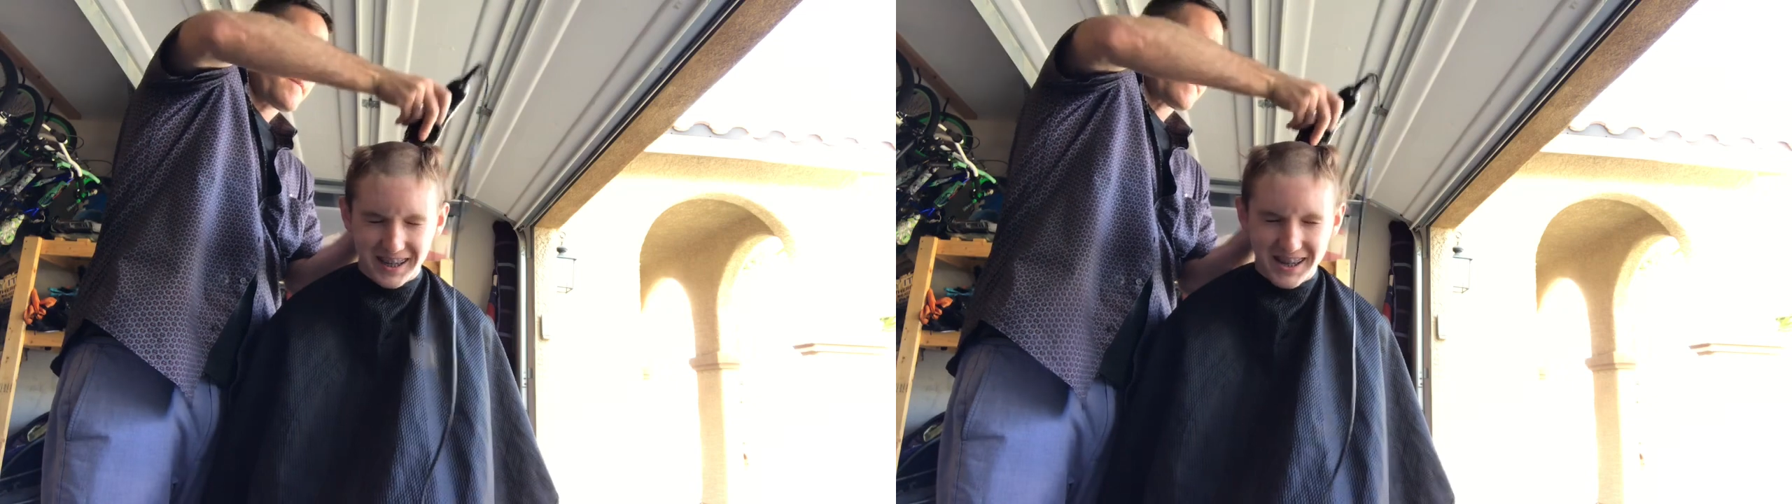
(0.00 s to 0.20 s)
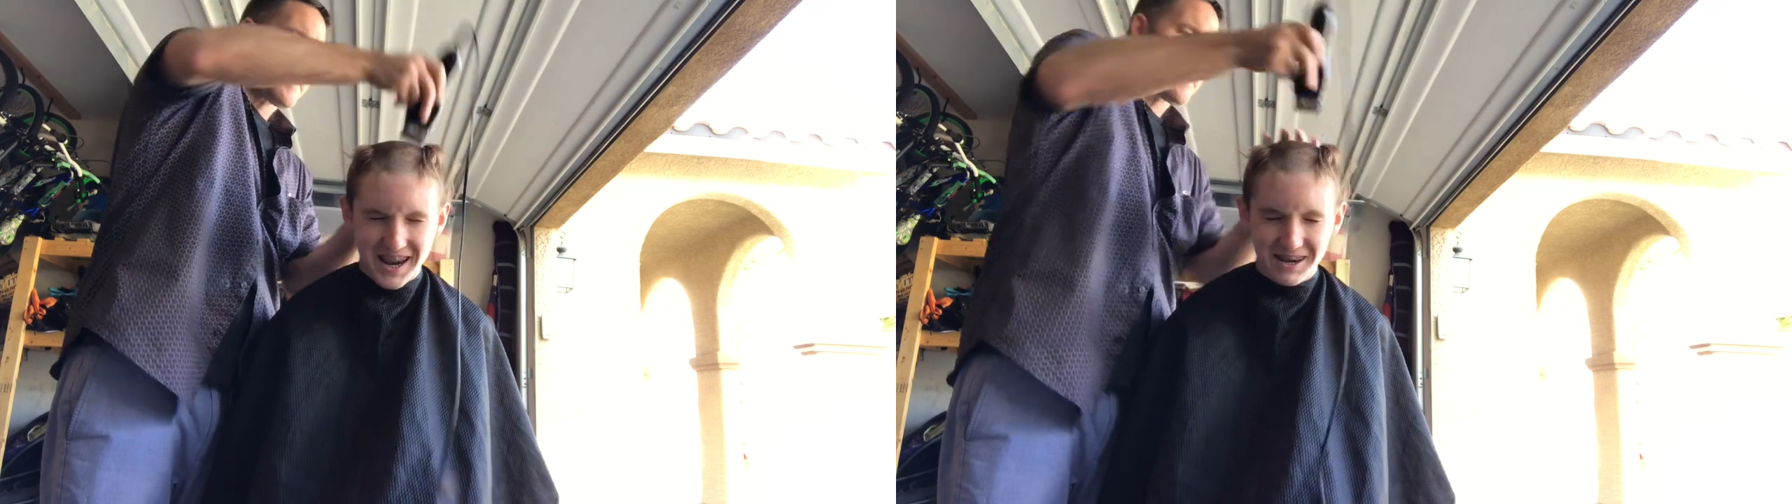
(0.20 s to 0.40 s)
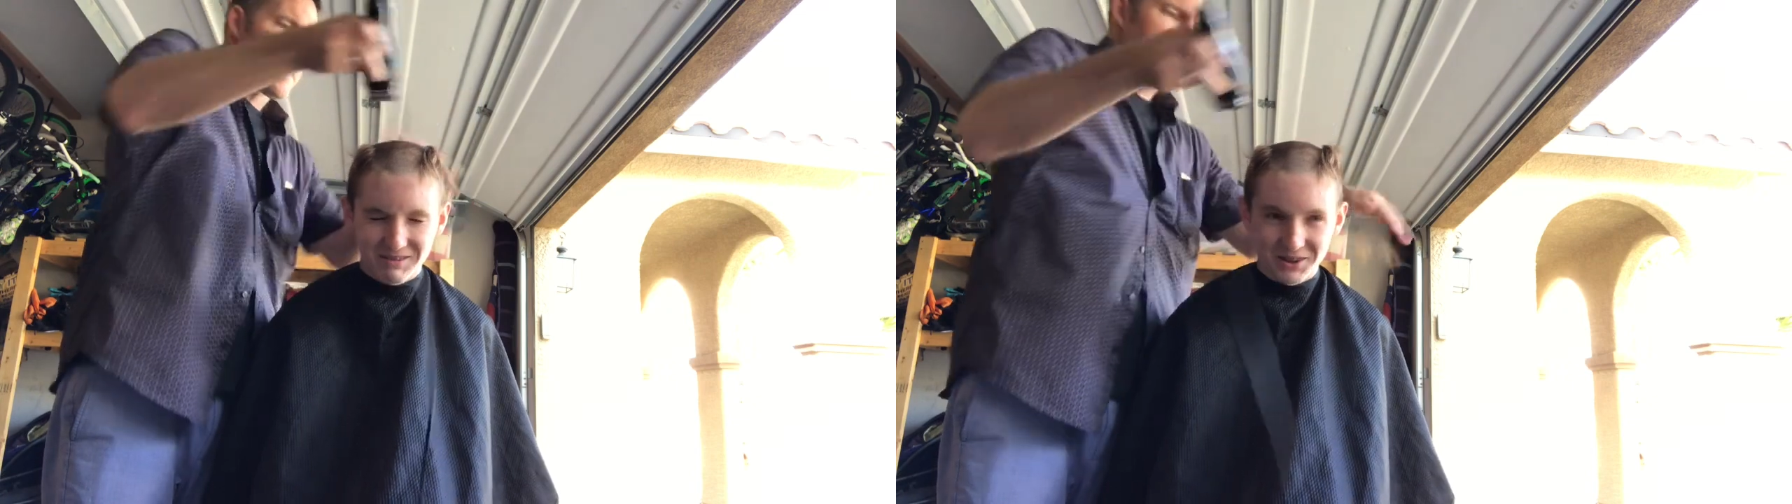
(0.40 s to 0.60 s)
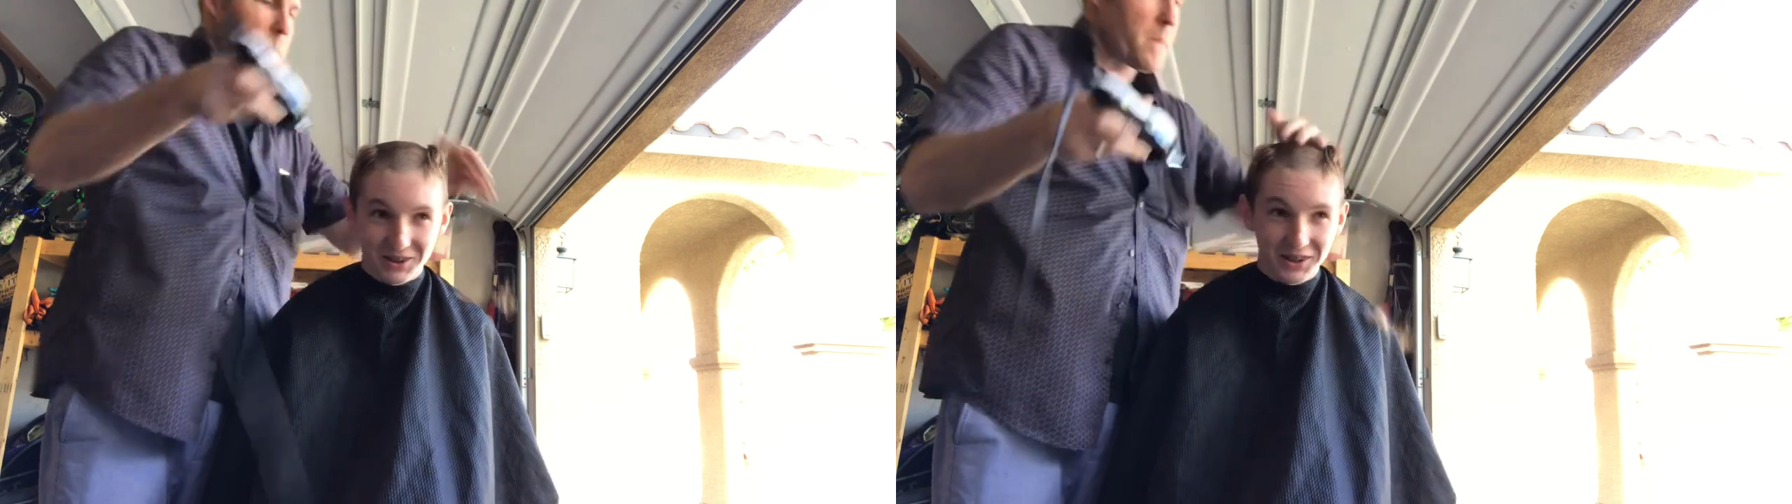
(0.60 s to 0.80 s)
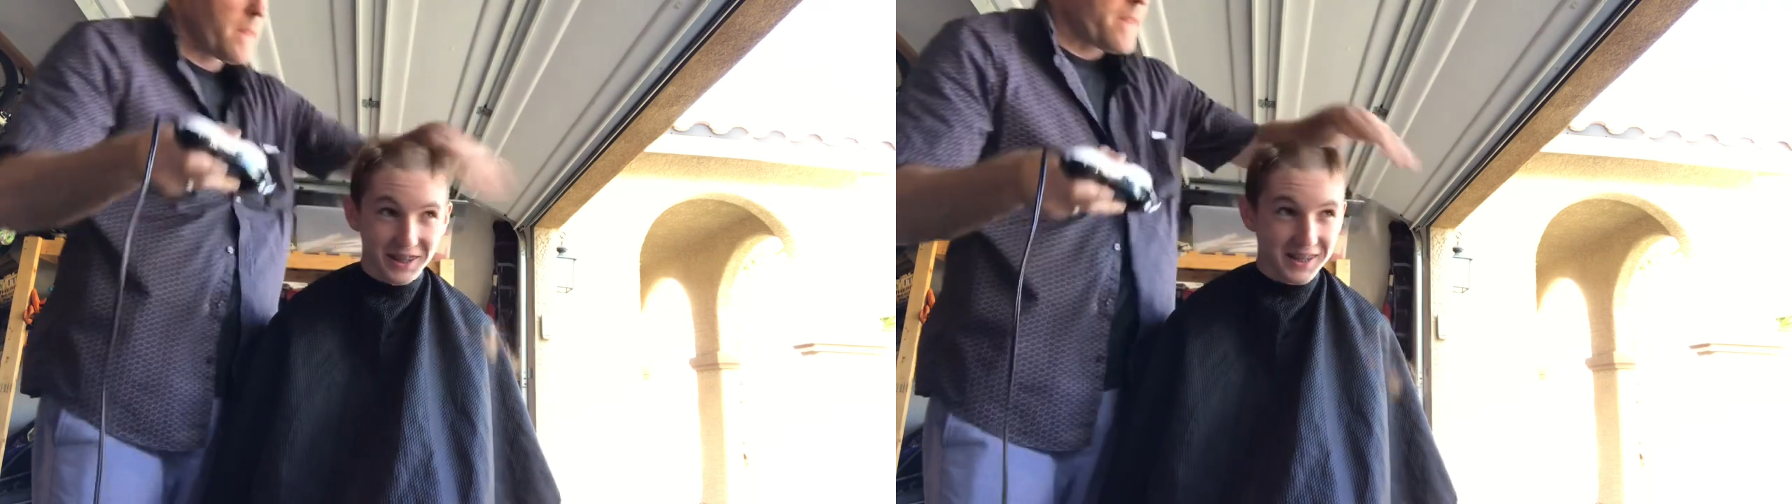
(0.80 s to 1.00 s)
can't even
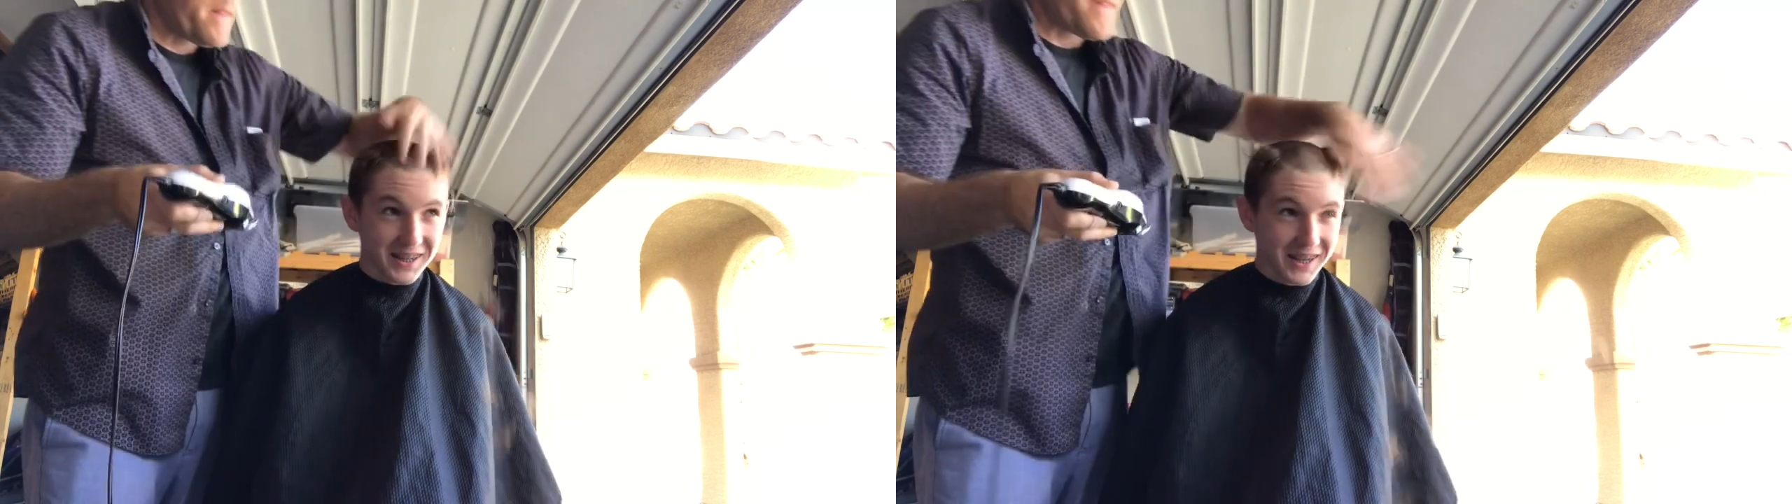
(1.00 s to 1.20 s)
look.